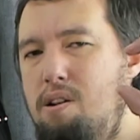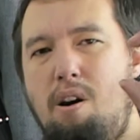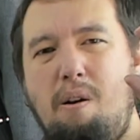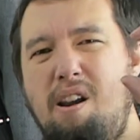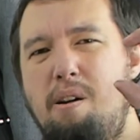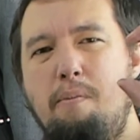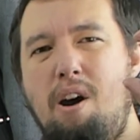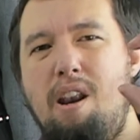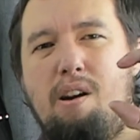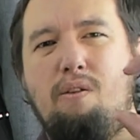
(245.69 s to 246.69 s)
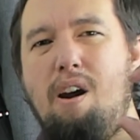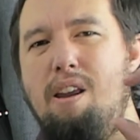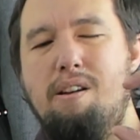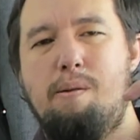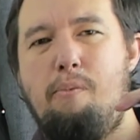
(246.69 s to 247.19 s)
don't I don't mind
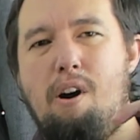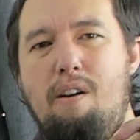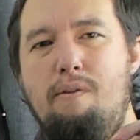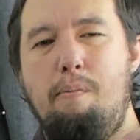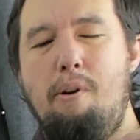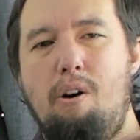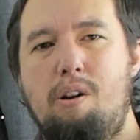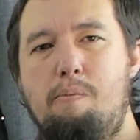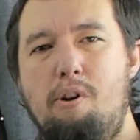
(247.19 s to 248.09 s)
creating the sprite of the blocks,